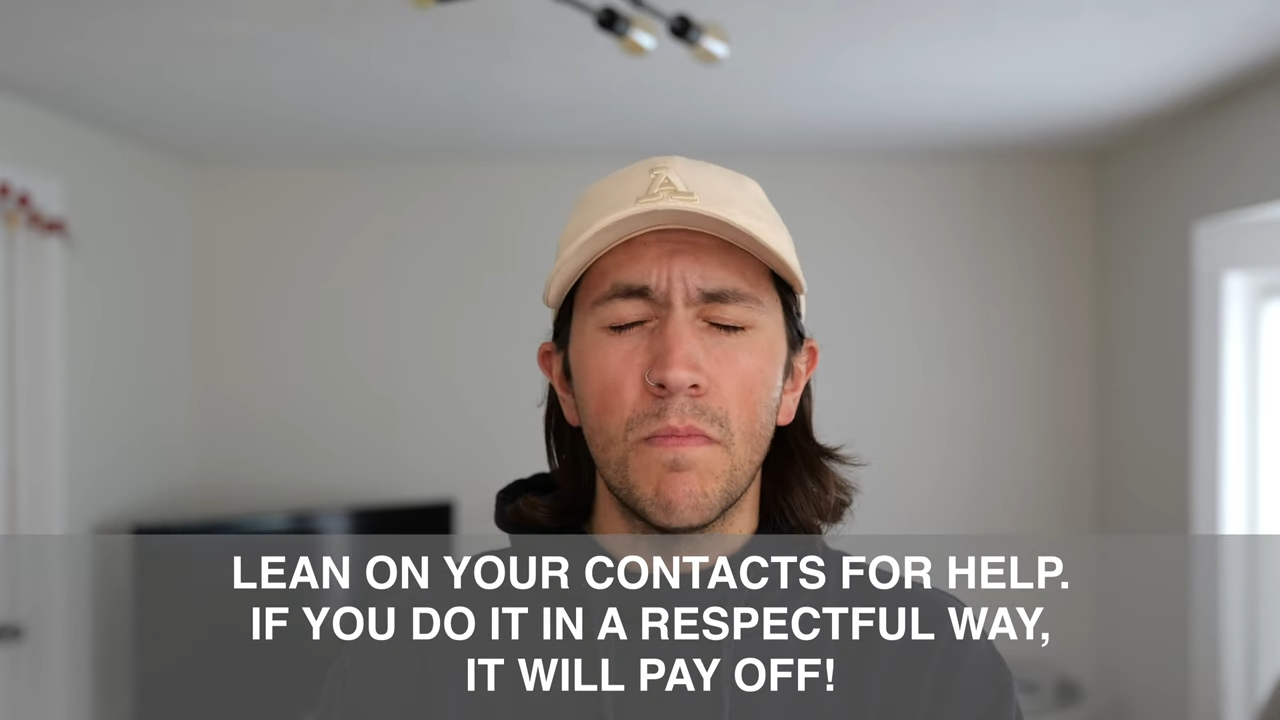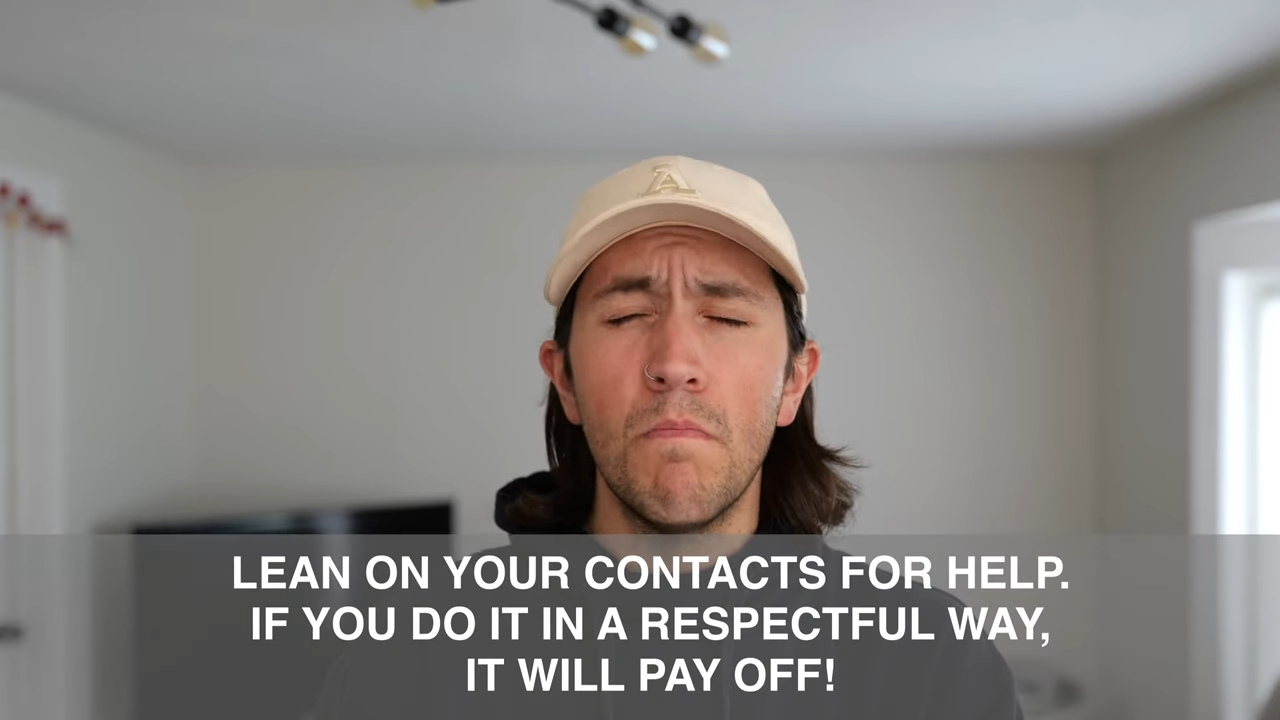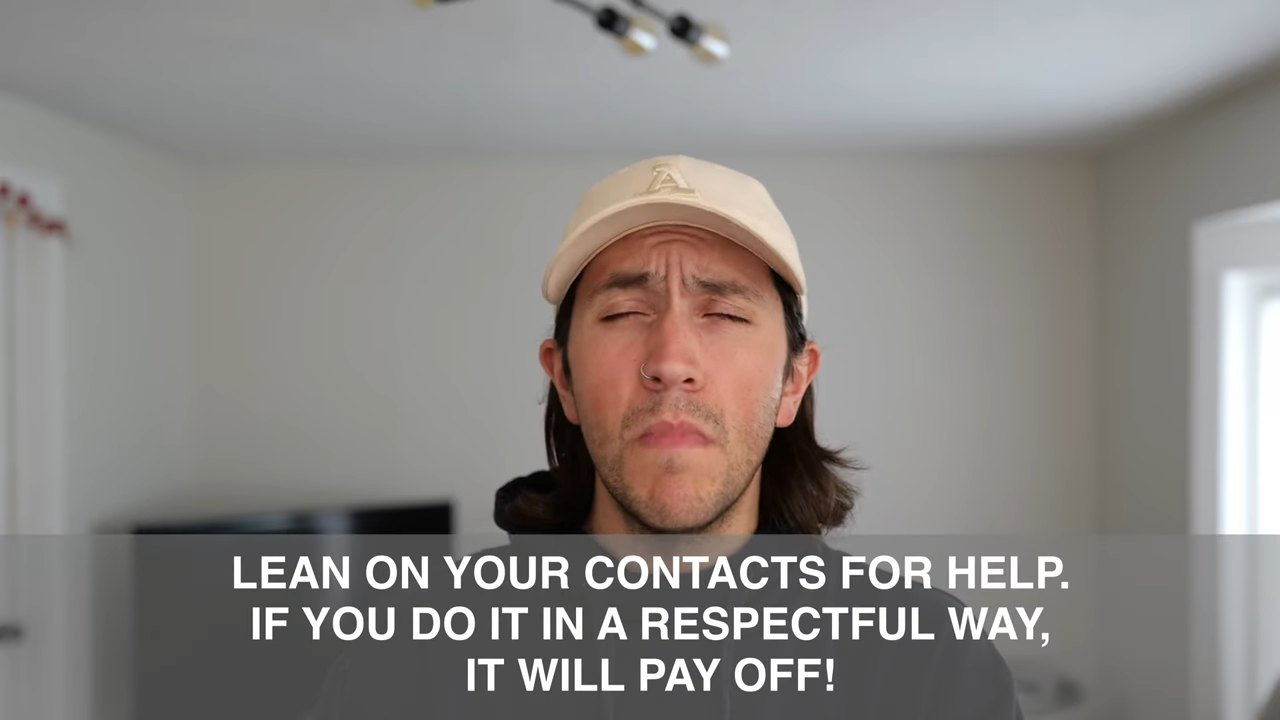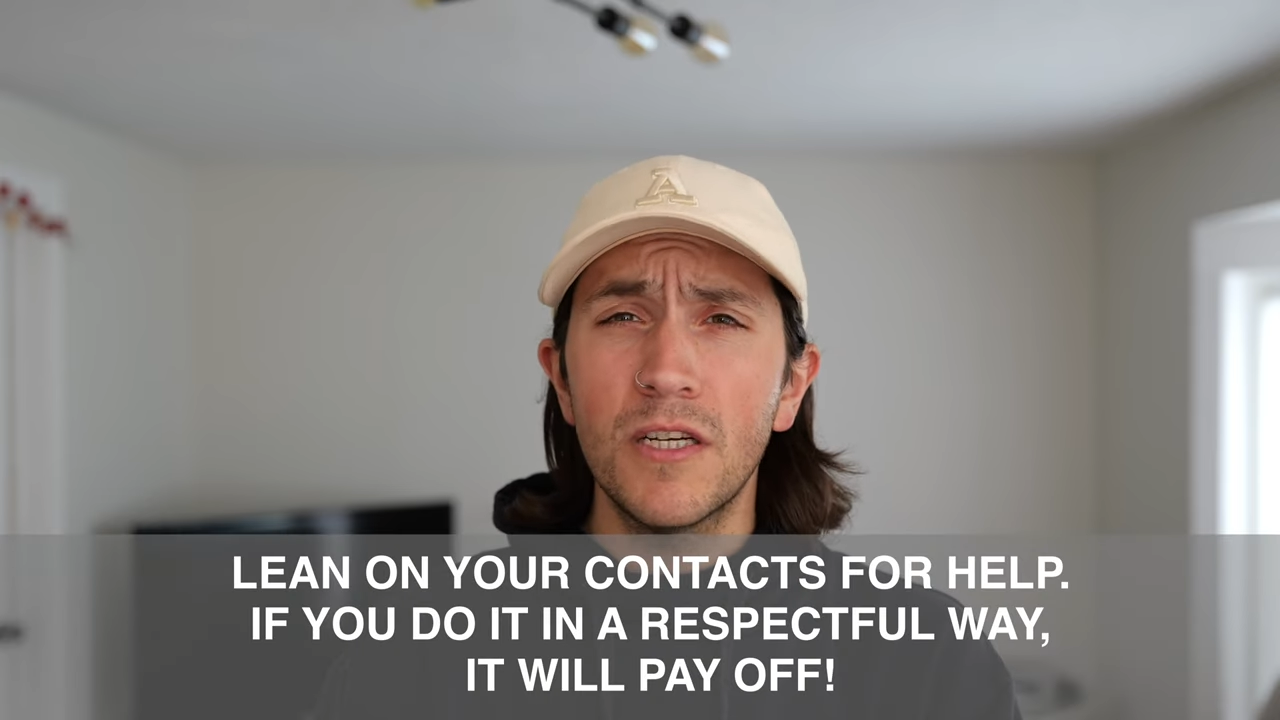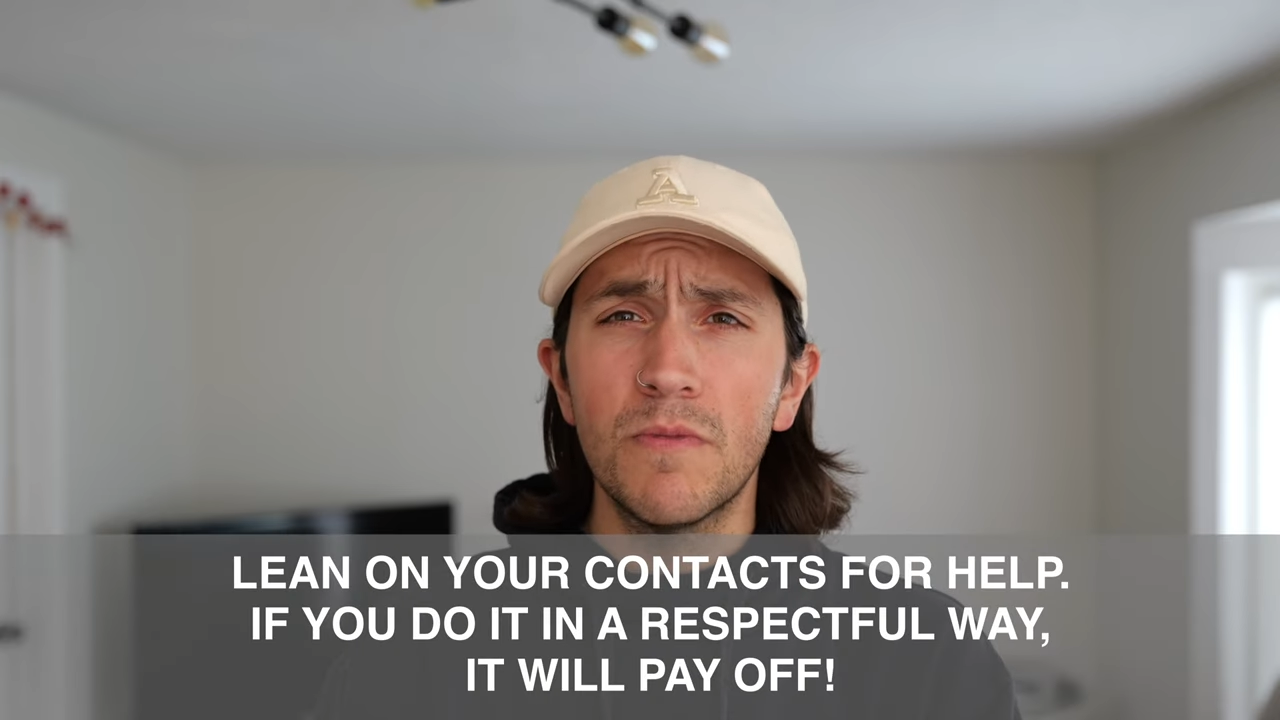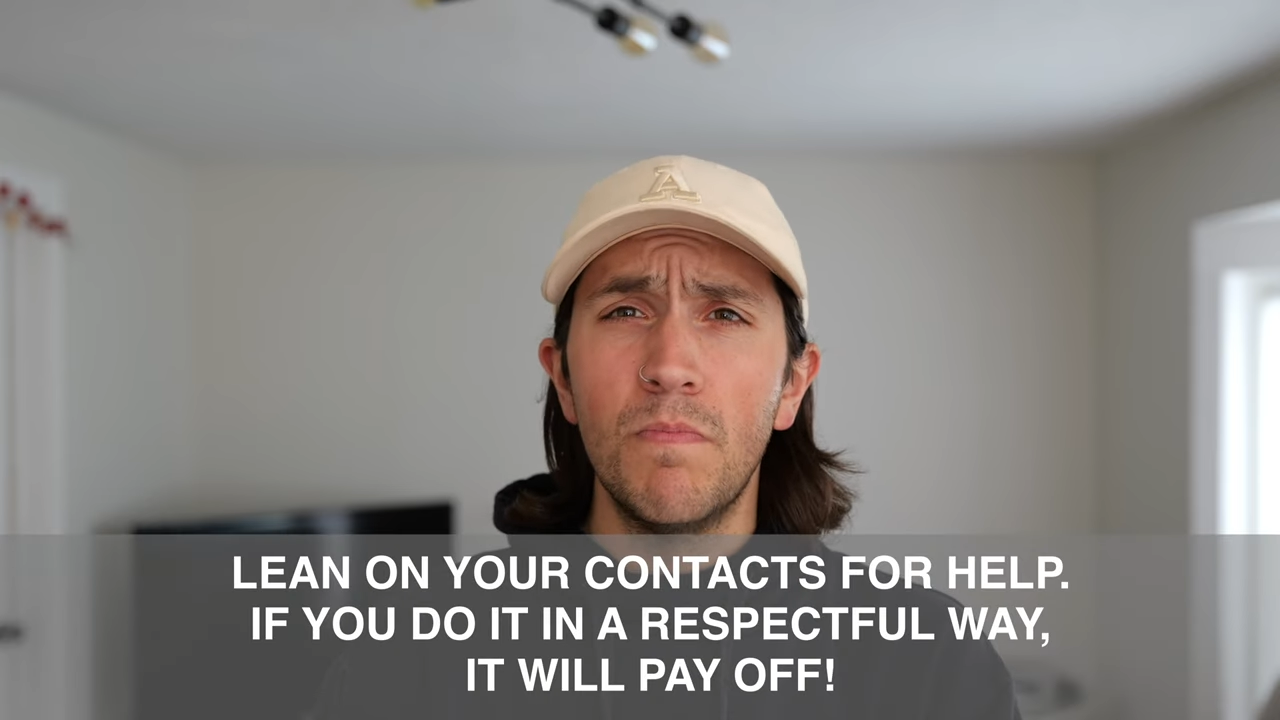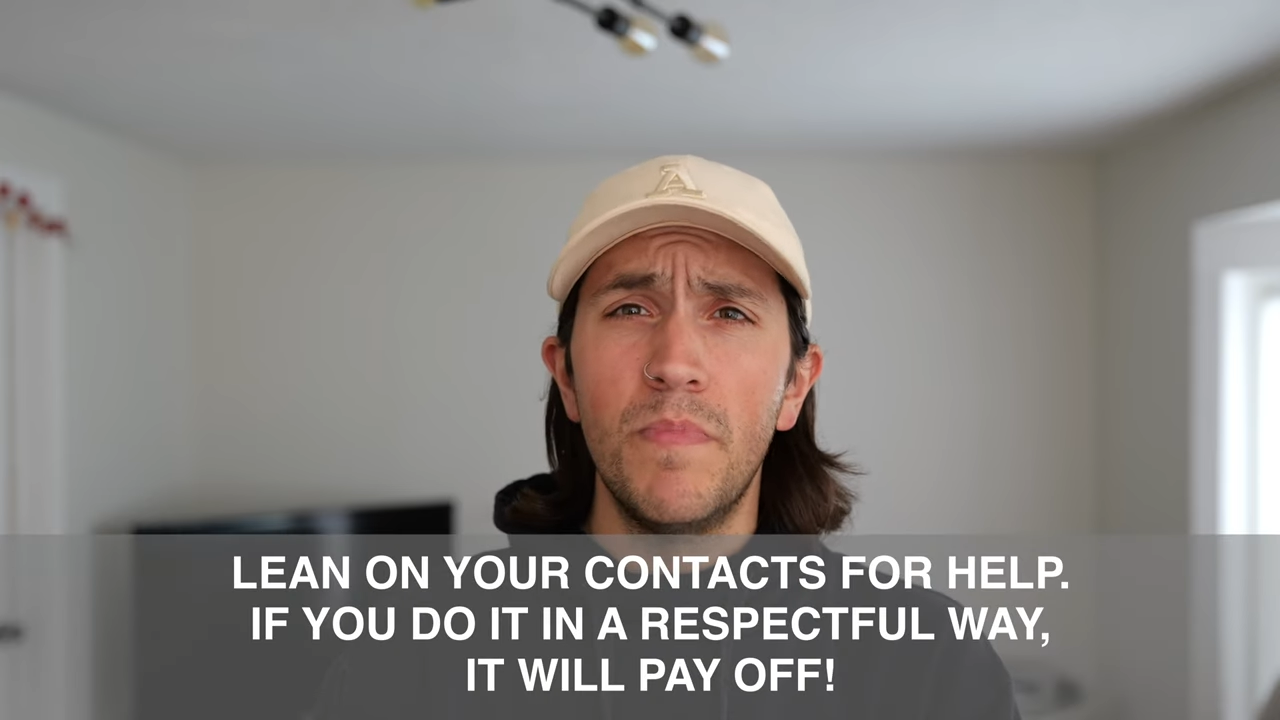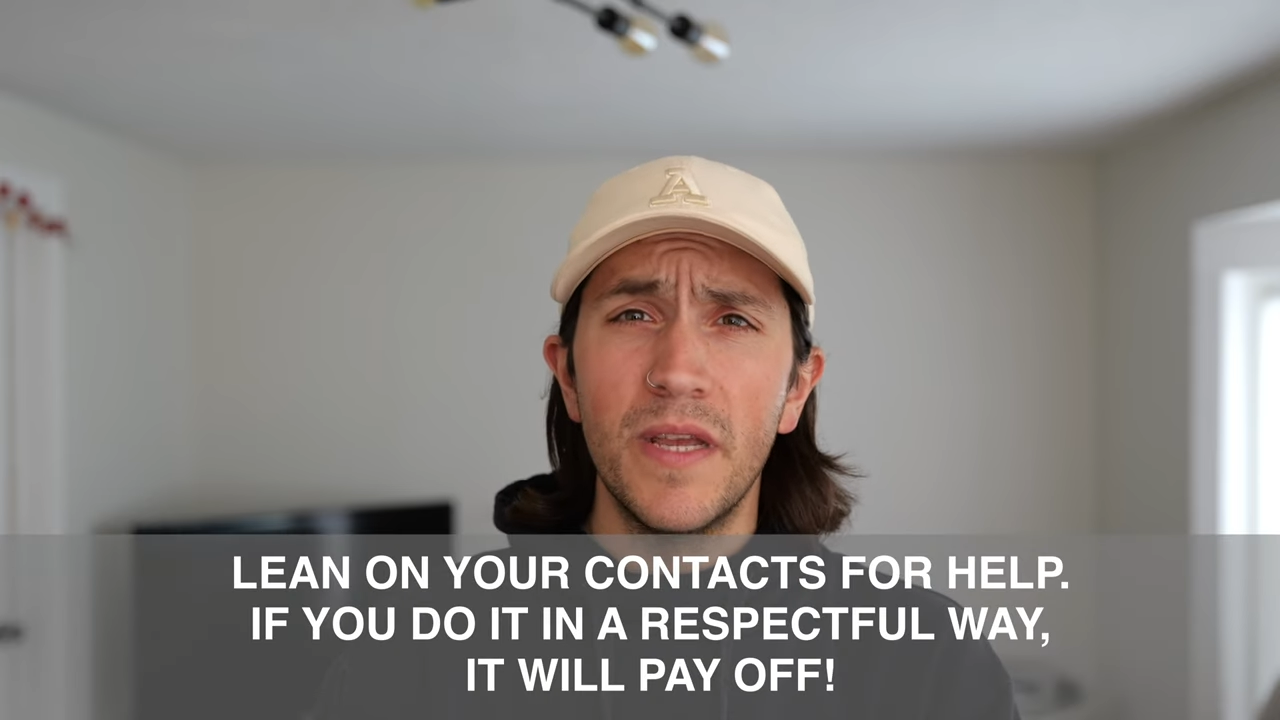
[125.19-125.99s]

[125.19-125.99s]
a much